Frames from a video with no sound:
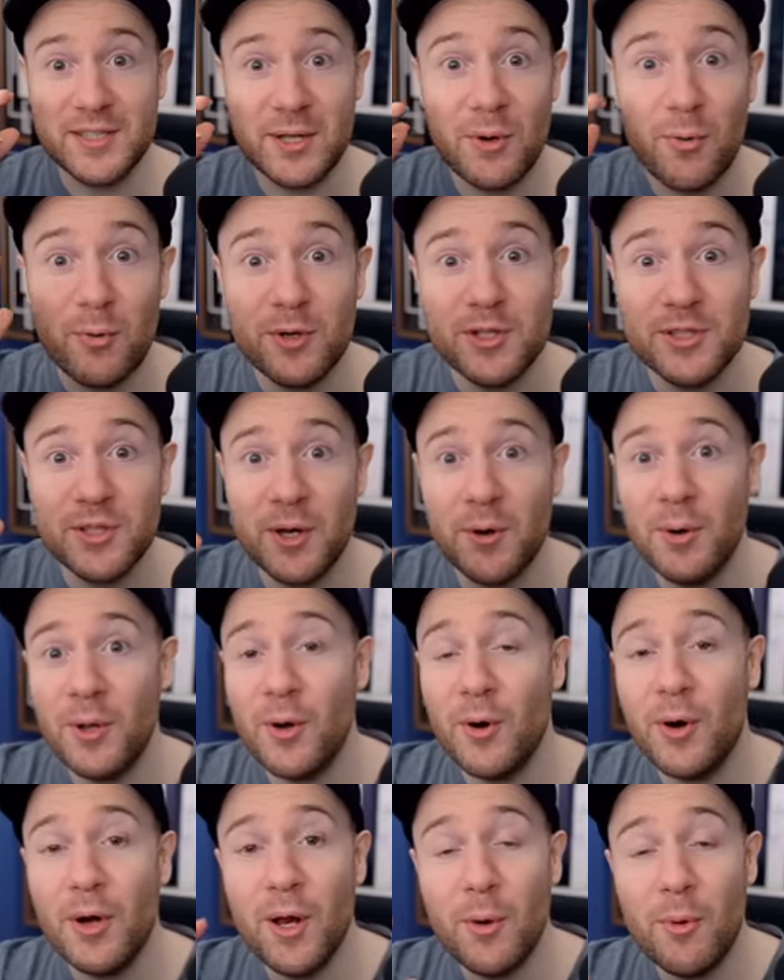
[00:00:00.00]
What's going
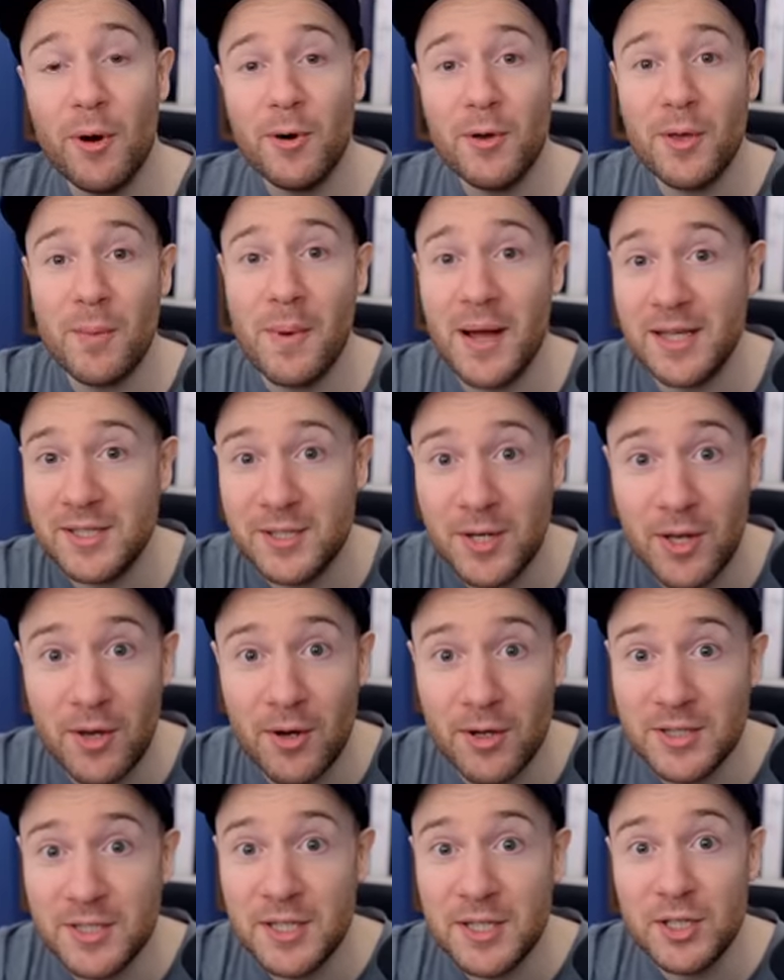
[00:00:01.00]
on, and welcome out to the
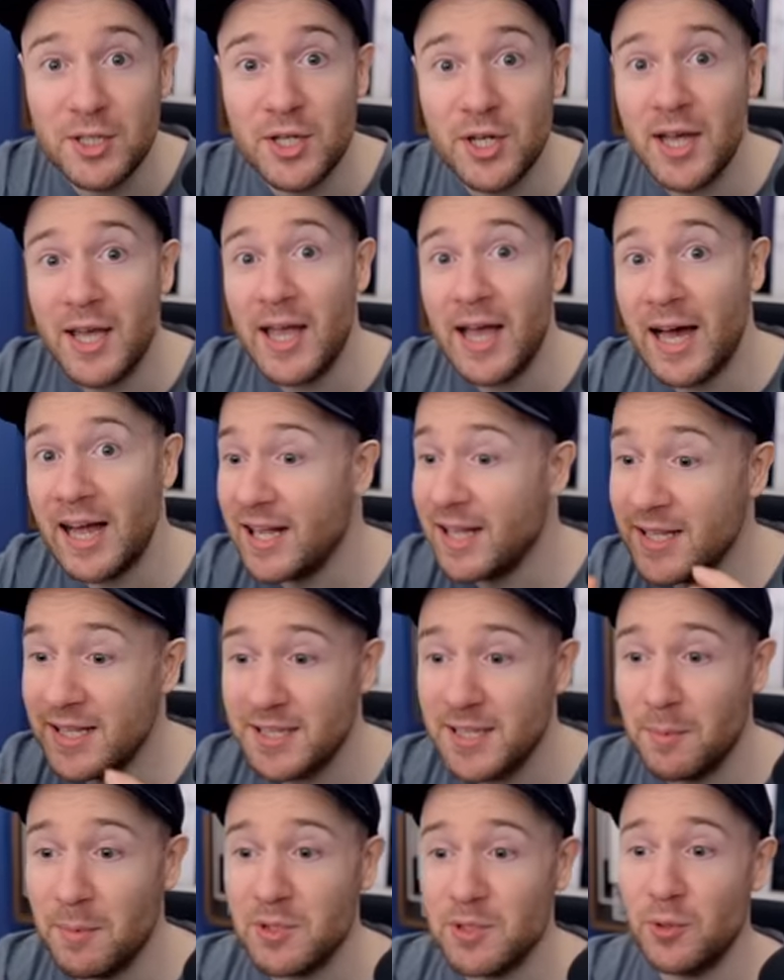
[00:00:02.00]
RTG. And in this
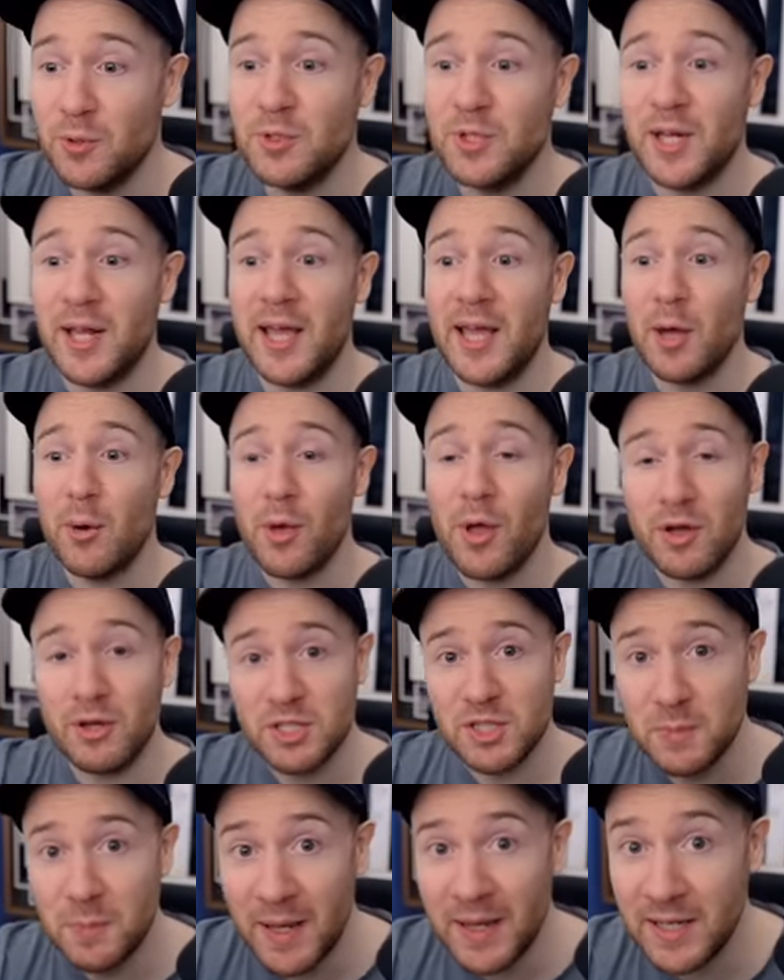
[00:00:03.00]
episode today, we are
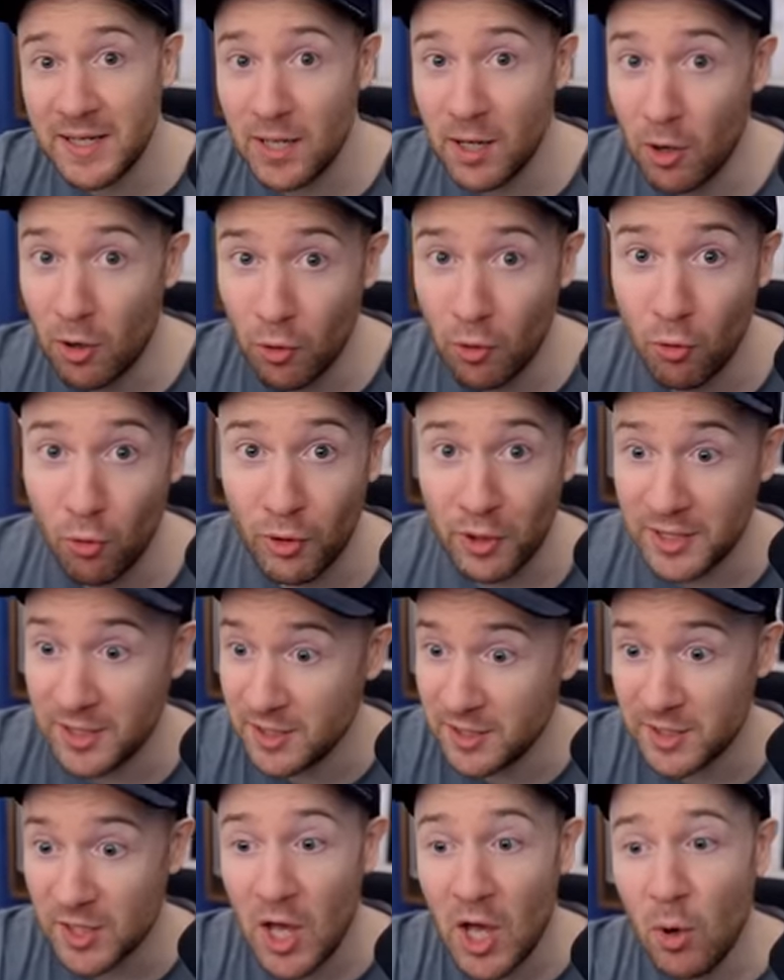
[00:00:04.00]
spending our
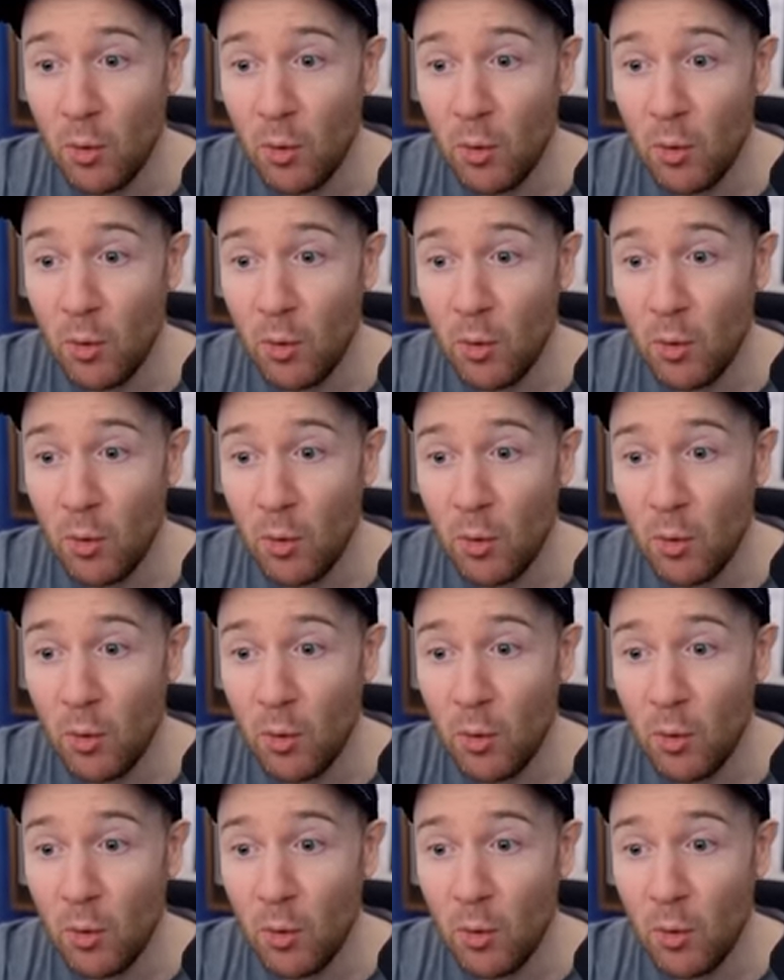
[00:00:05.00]
coins.